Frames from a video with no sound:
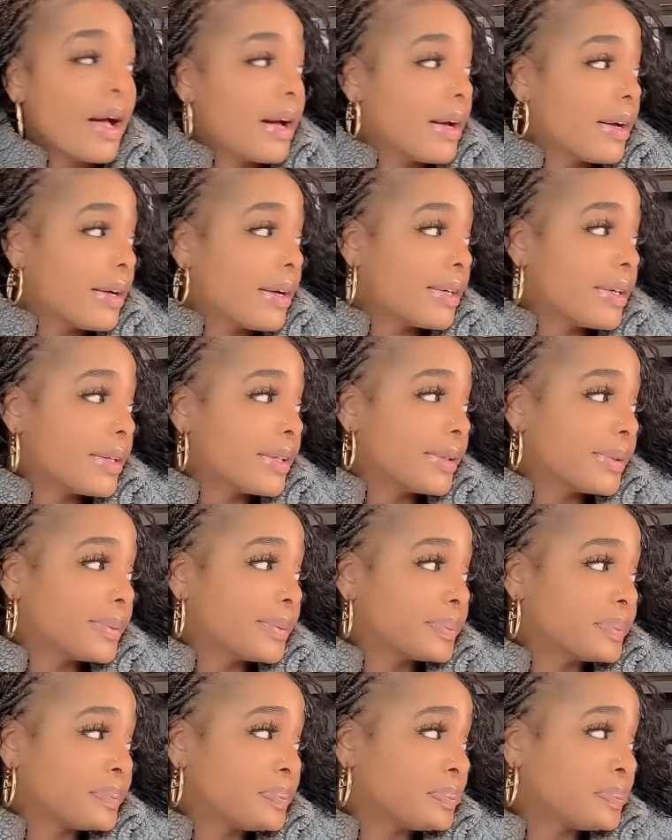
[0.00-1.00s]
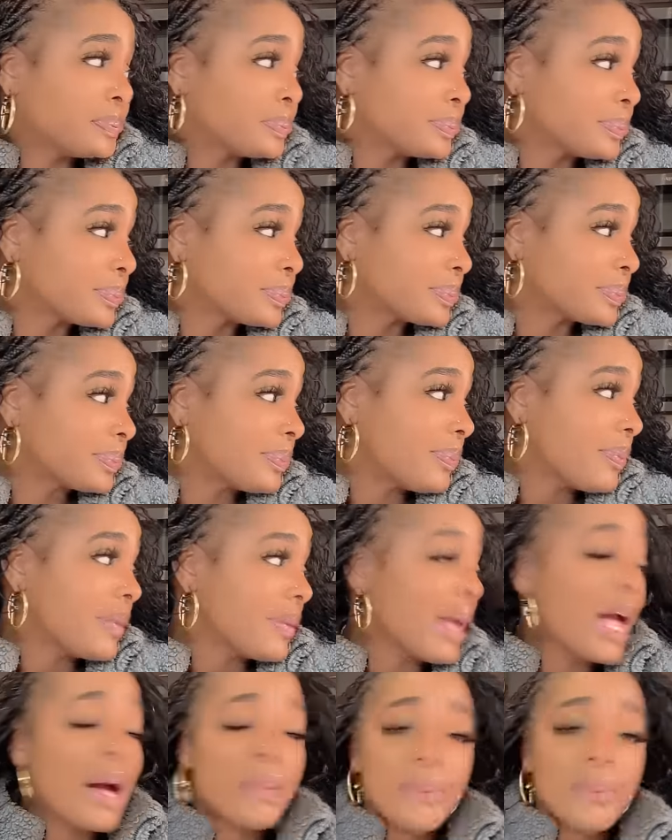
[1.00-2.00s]
Um,
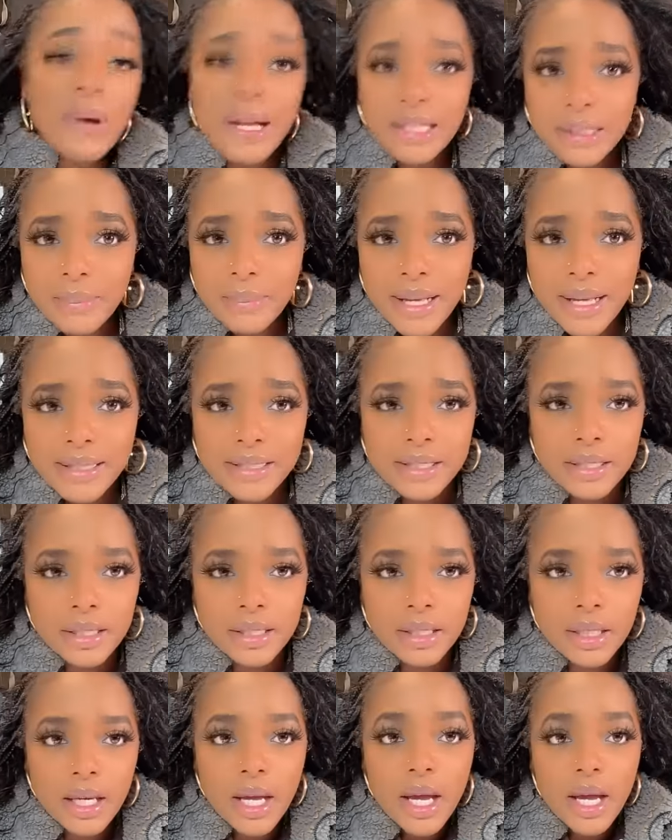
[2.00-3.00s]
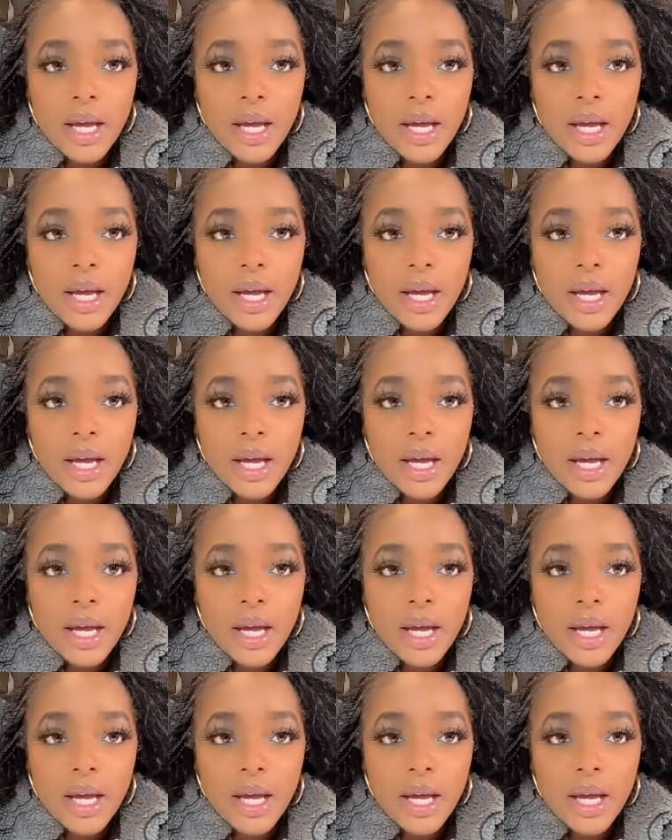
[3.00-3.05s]
I'm probably about to